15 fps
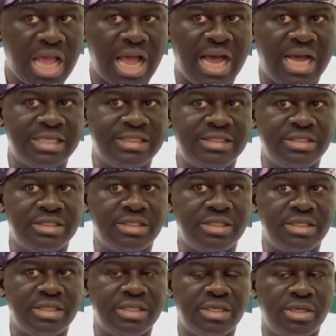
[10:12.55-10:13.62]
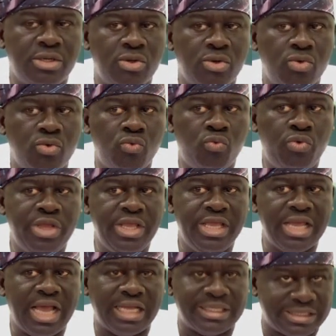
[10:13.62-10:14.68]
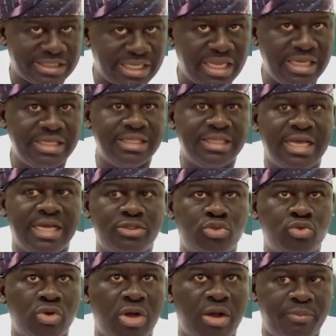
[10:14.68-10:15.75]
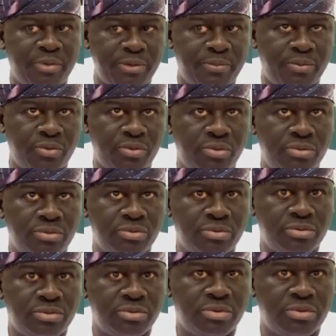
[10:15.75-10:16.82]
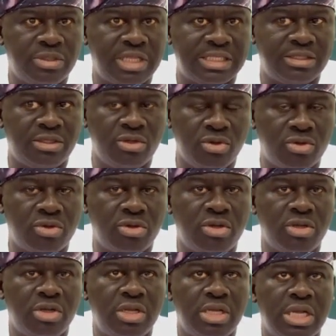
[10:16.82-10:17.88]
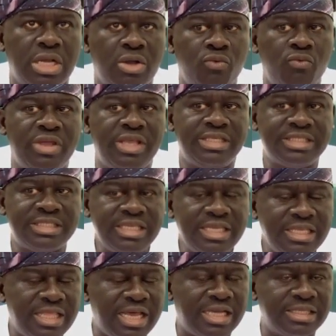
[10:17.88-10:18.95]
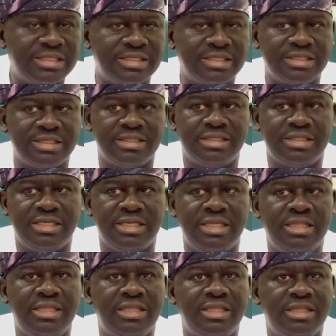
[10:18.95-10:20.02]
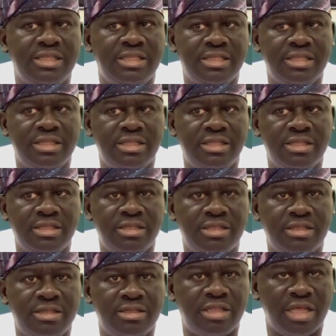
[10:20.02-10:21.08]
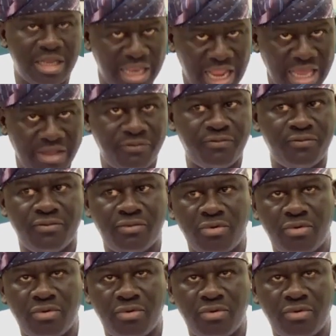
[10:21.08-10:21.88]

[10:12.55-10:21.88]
And we are selling that to our people that, look, we see that in the life